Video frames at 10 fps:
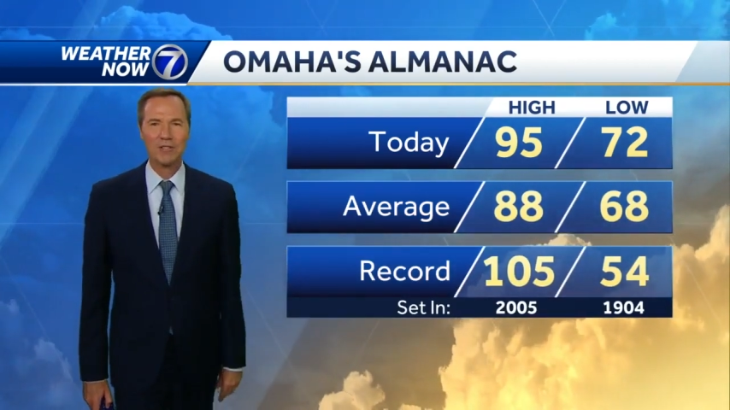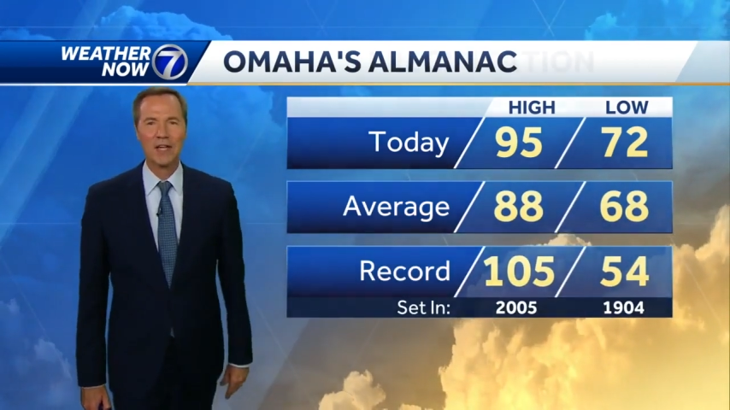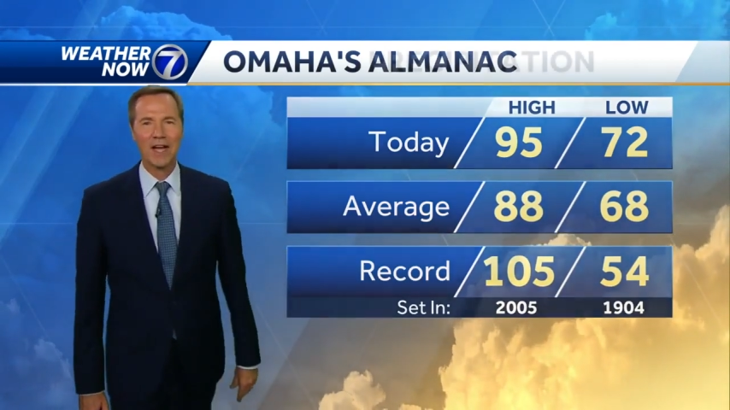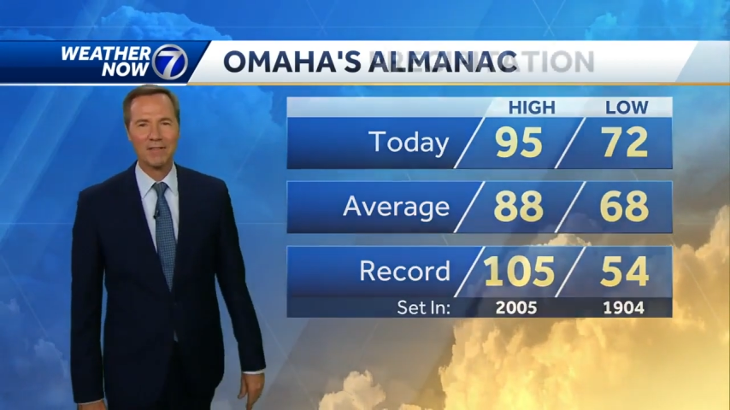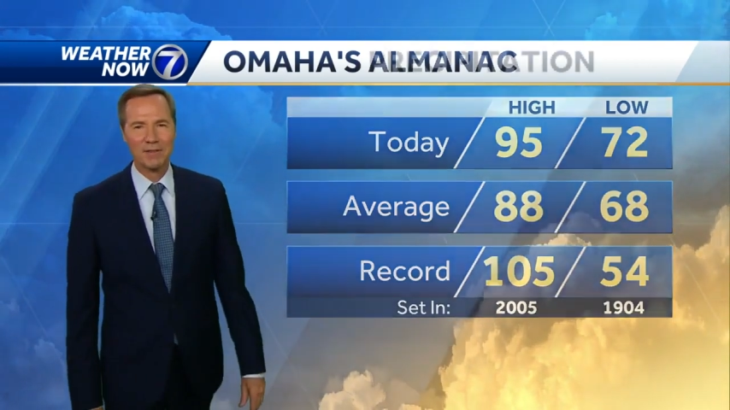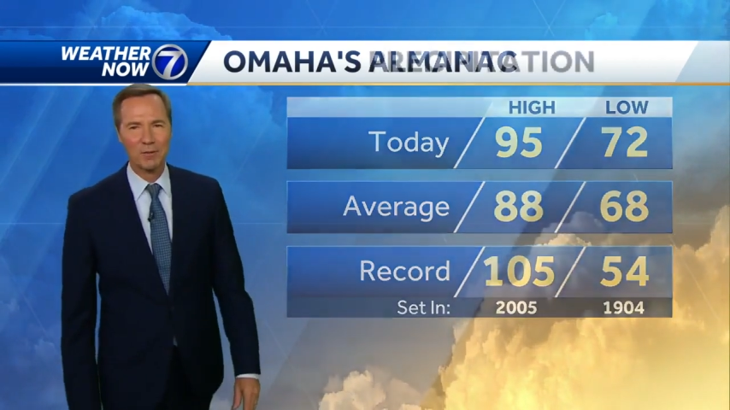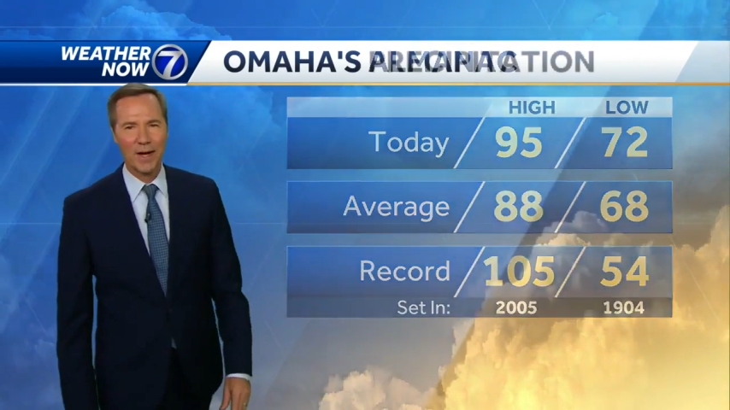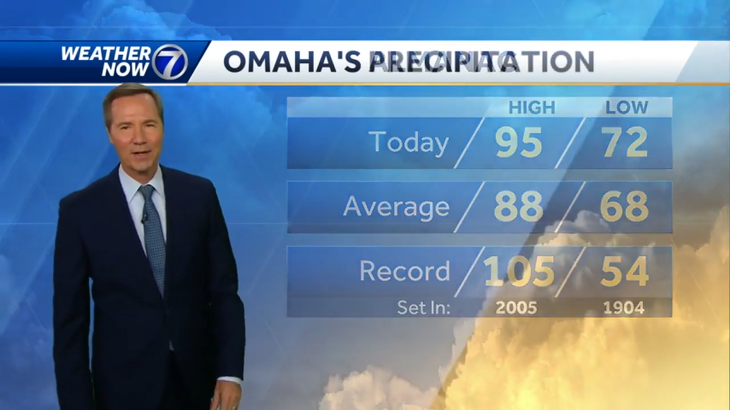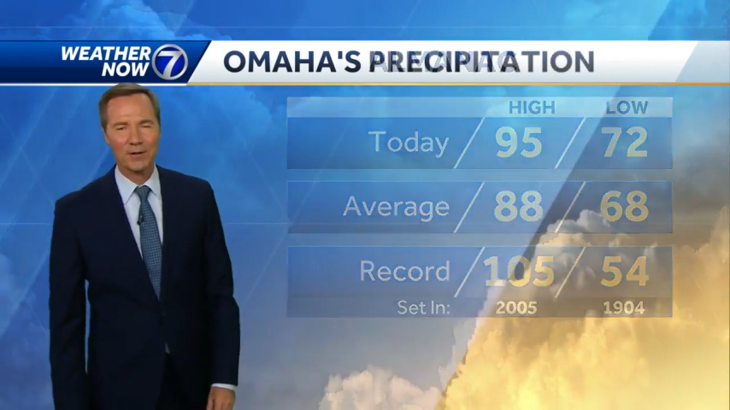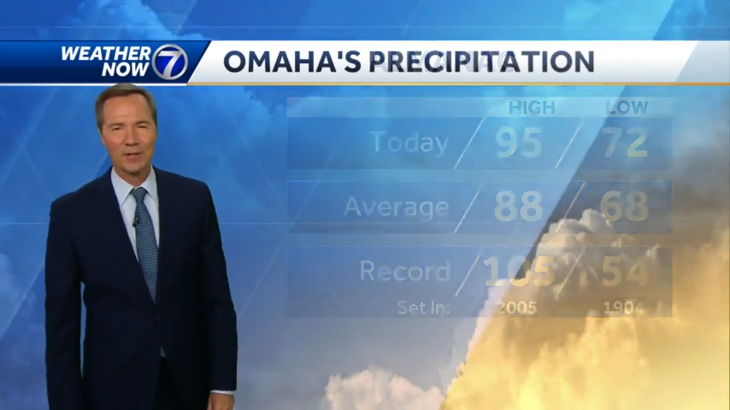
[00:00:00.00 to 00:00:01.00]
shy of the
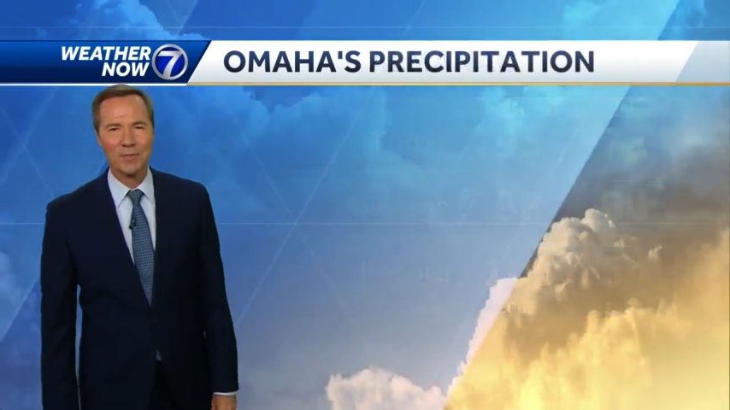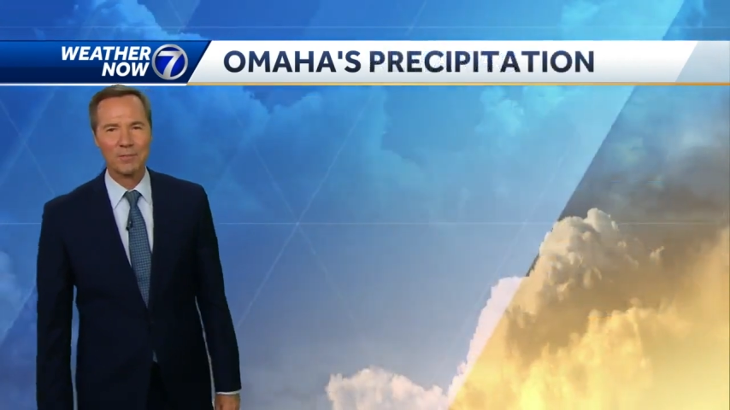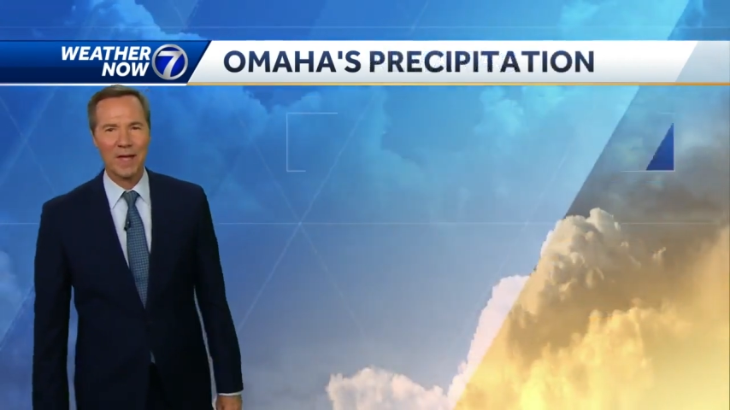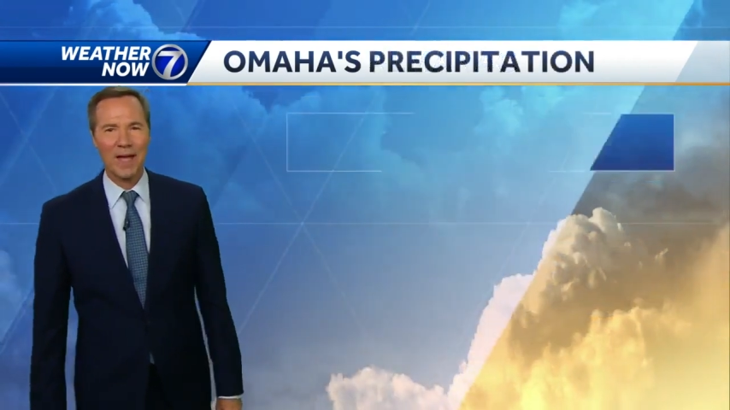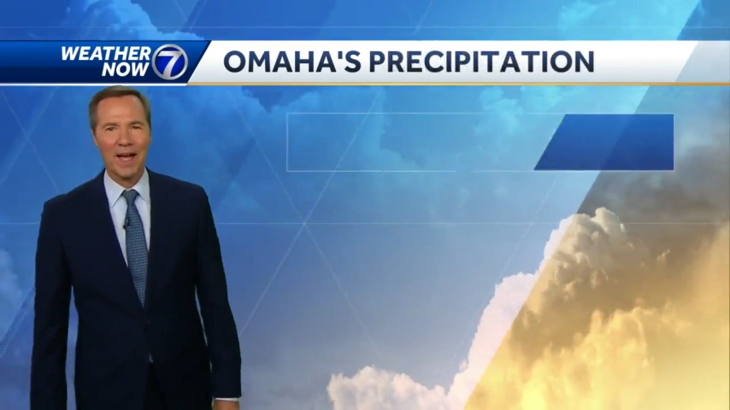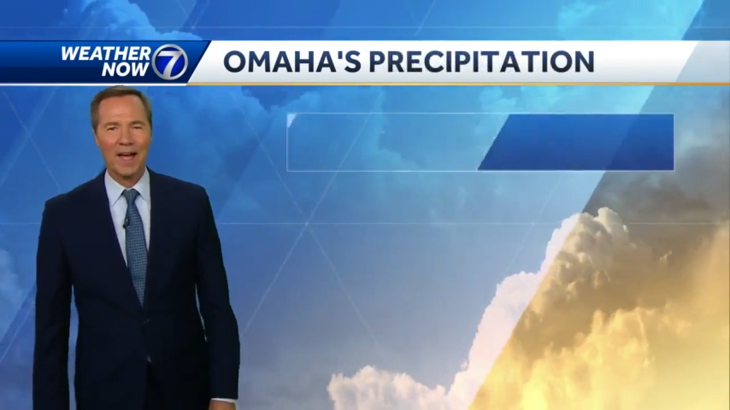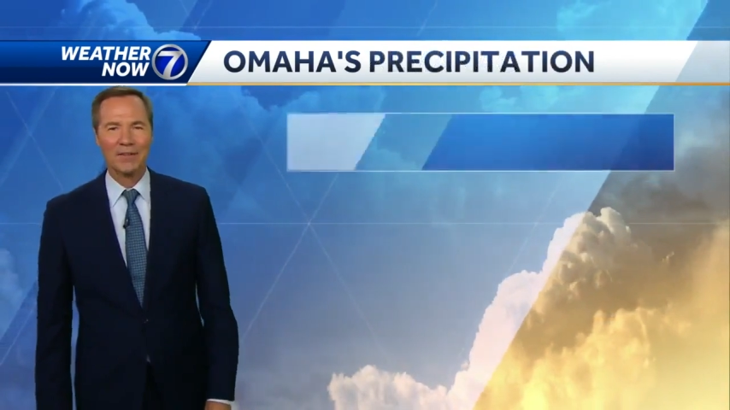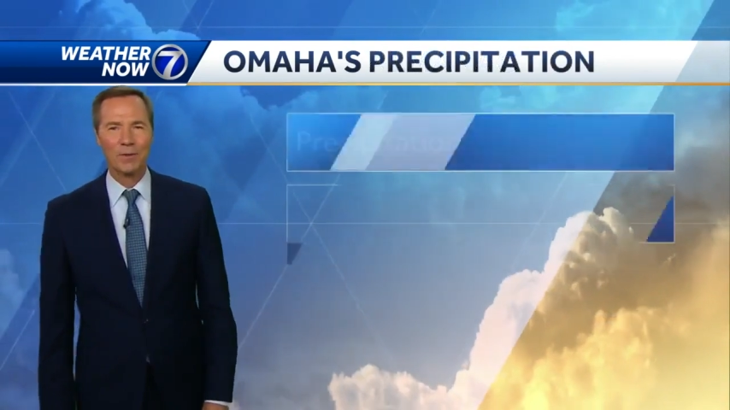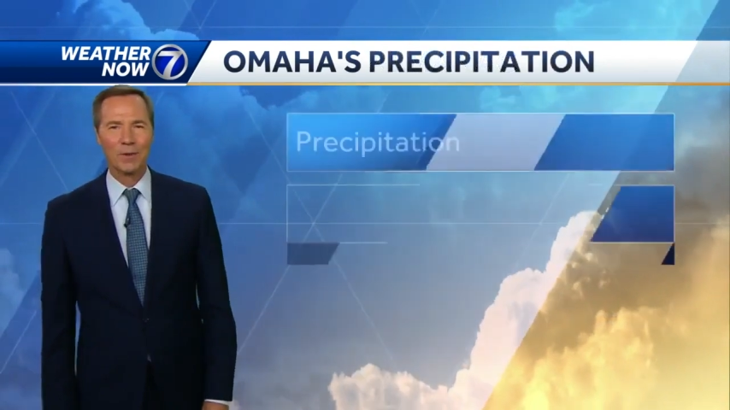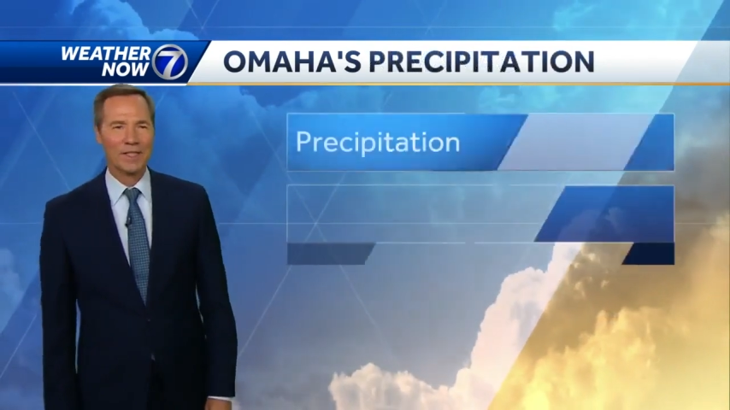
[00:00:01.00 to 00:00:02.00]
record
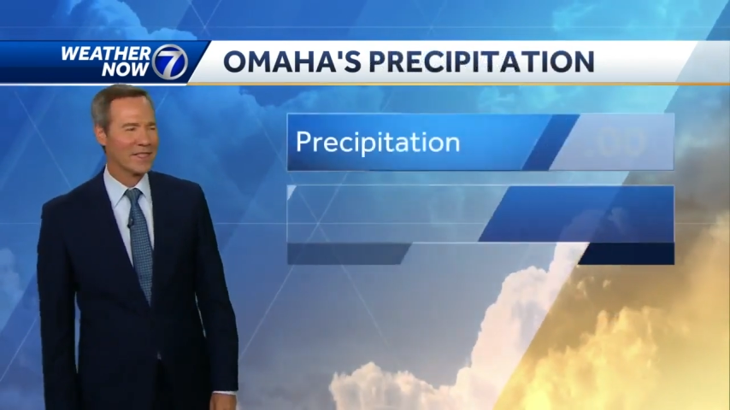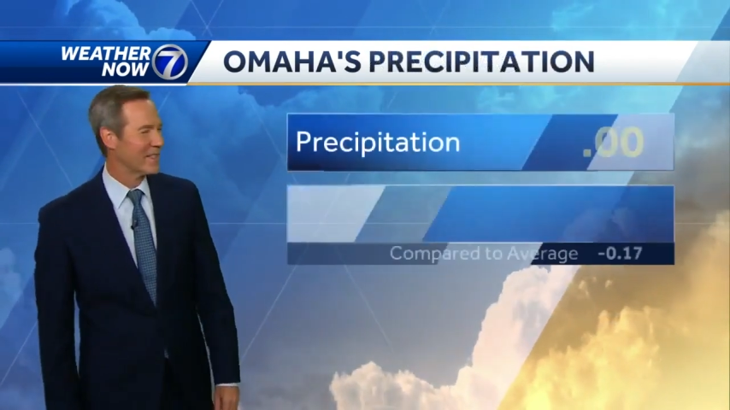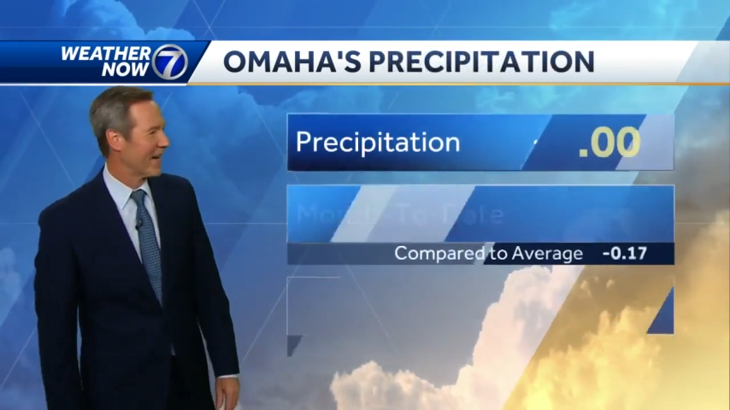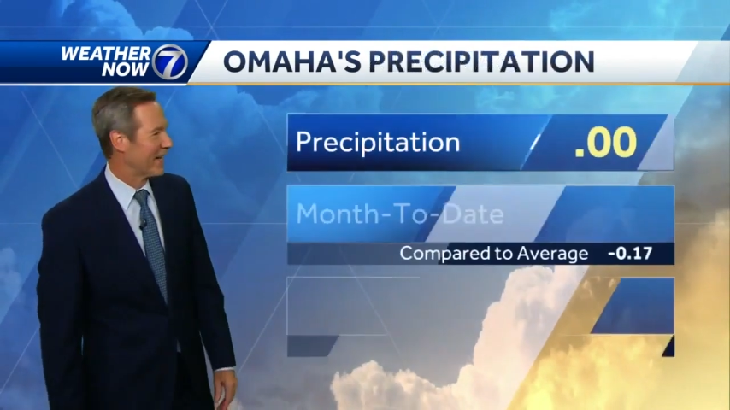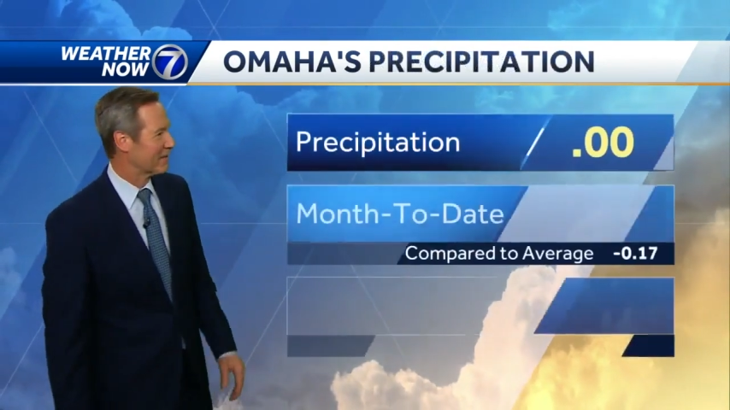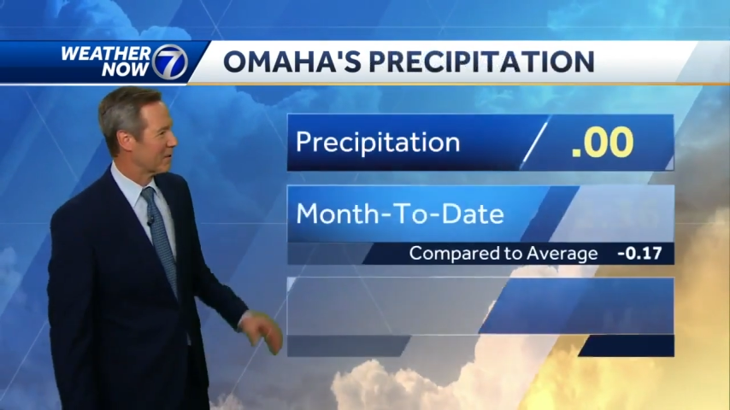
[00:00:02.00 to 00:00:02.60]
for this date.